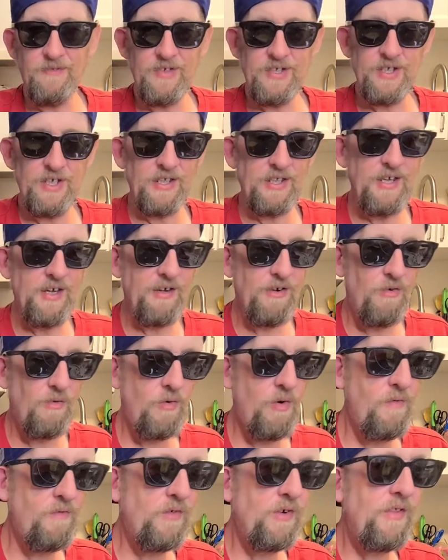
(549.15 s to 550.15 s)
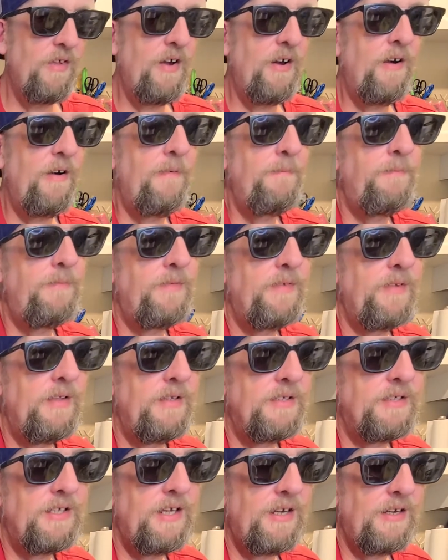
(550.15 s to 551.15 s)
It's like they go over there
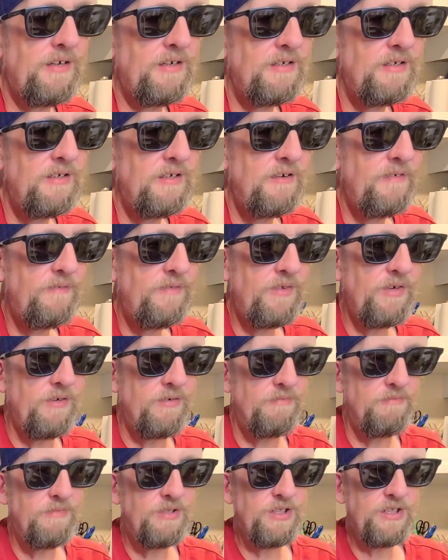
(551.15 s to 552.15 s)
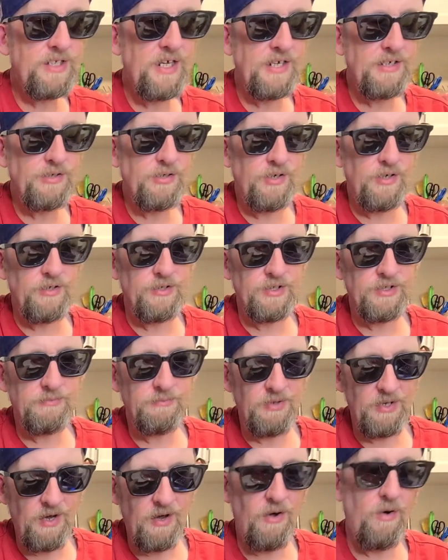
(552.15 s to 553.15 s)
and it's like, just take turns.
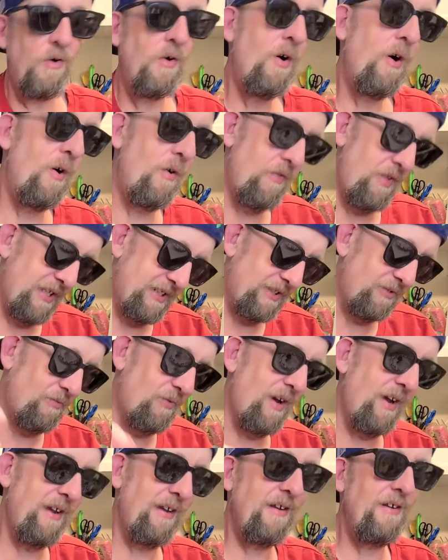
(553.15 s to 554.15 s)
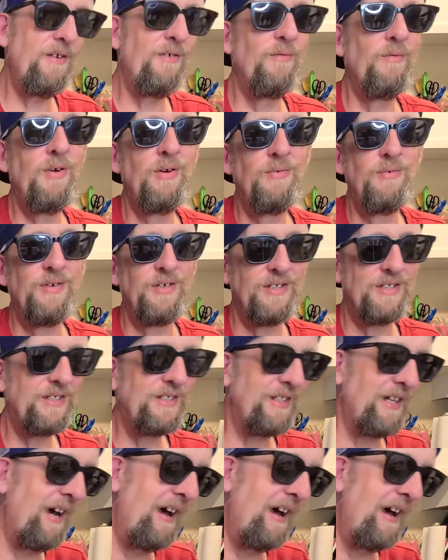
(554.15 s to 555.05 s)
But oh, oh, that's right, you're rodents.